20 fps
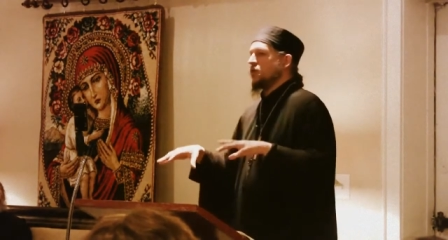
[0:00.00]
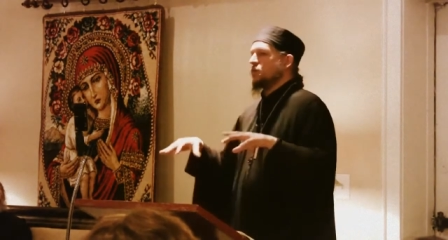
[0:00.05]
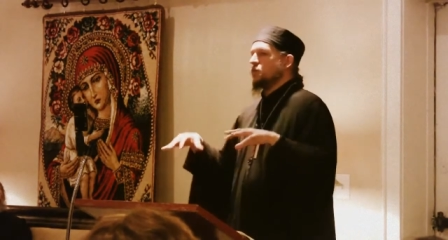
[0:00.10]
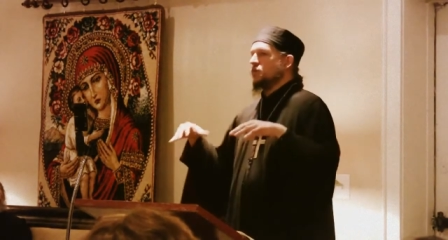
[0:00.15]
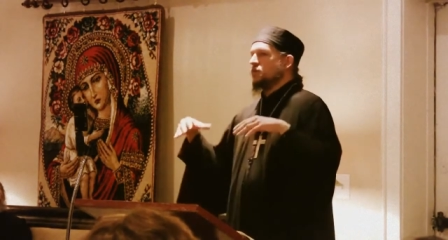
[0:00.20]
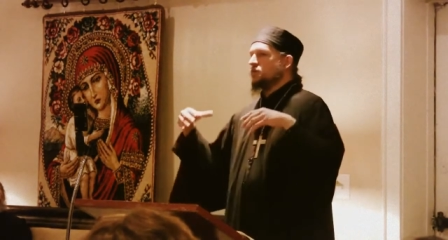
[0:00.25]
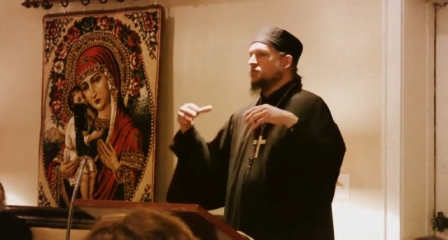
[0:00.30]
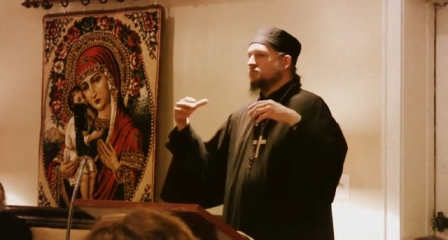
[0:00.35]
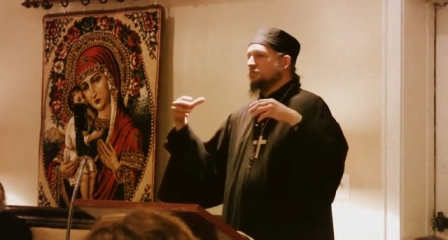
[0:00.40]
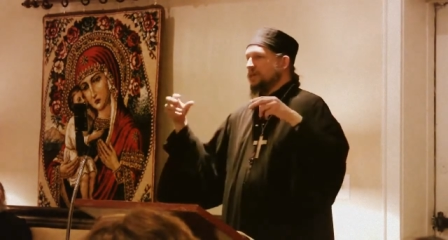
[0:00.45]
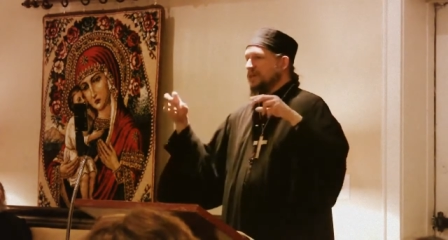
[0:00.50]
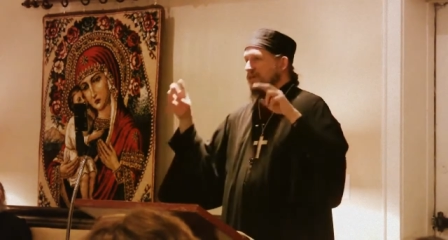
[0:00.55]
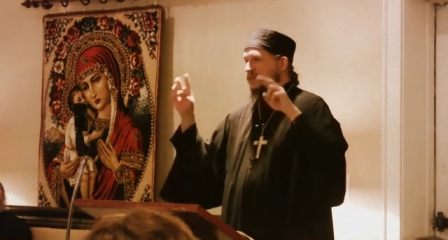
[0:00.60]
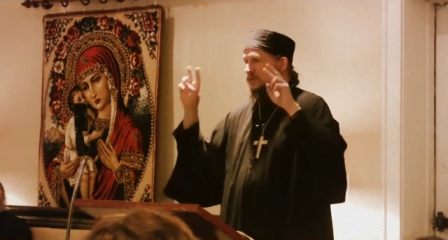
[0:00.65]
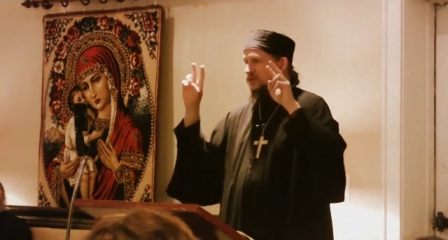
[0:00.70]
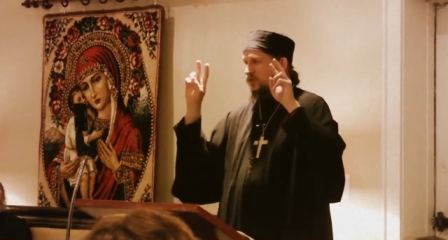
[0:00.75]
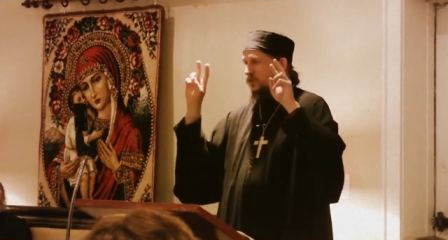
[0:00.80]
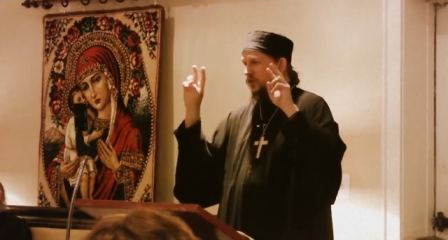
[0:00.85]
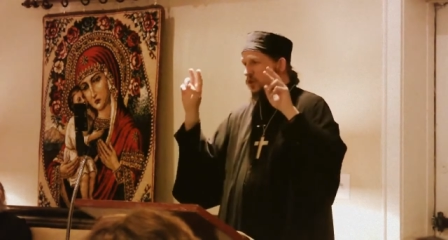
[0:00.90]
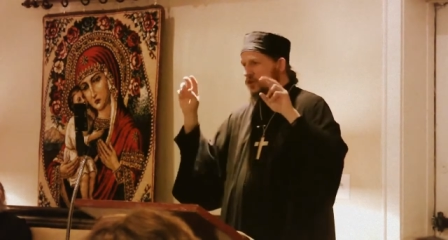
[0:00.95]
with
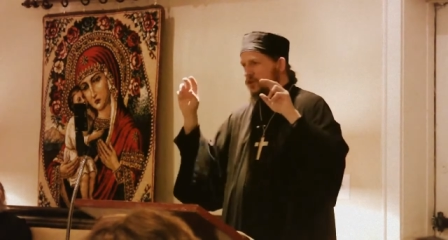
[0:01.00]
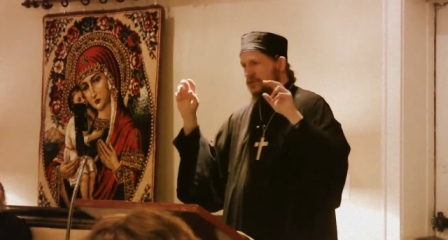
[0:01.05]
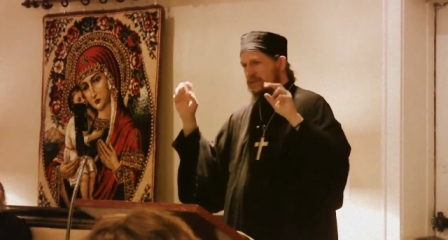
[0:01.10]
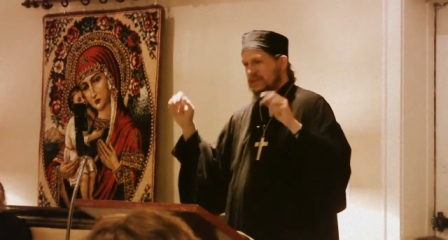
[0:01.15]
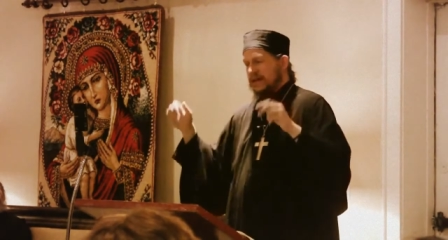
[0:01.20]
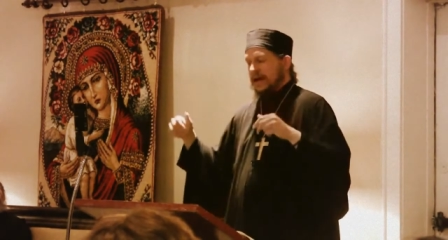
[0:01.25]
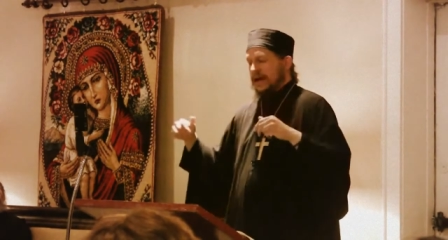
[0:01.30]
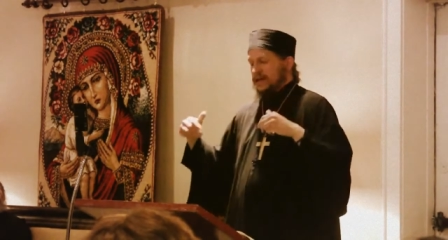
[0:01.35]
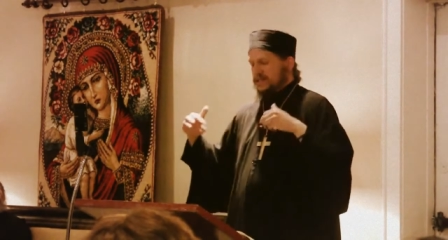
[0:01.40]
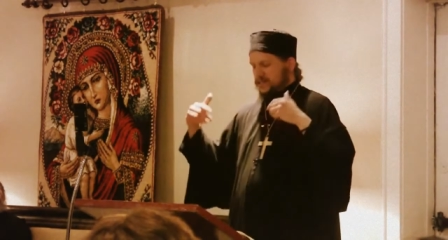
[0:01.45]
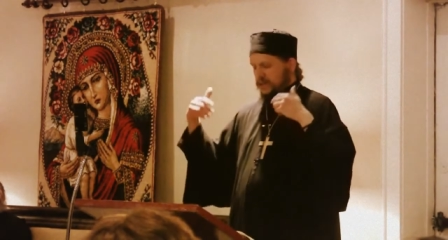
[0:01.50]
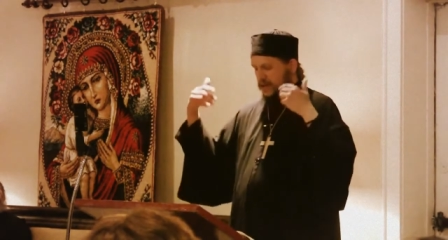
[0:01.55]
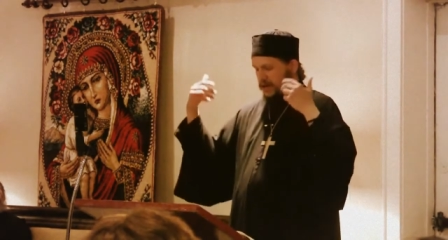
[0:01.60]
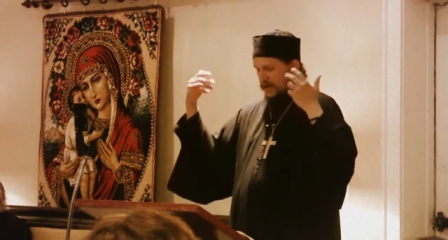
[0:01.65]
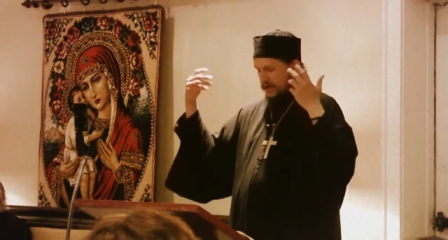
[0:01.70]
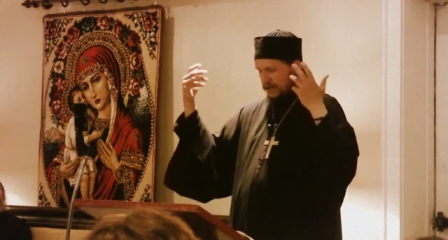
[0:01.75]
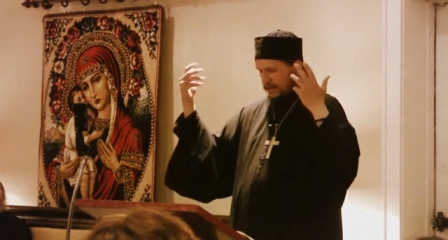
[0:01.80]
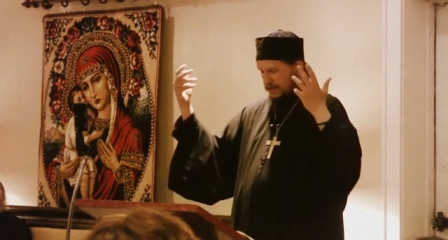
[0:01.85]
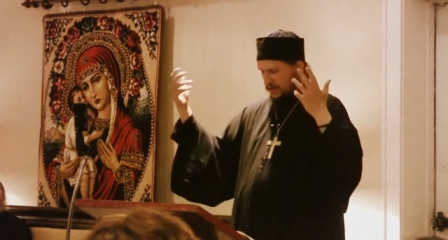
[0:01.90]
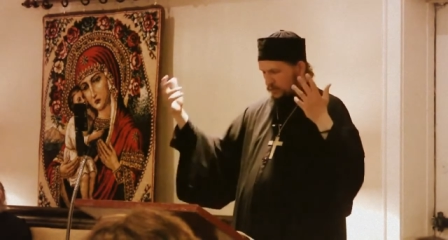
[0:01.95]
being orthodox
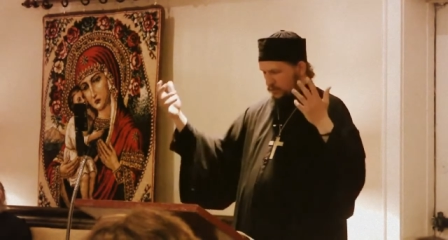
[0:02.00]
in,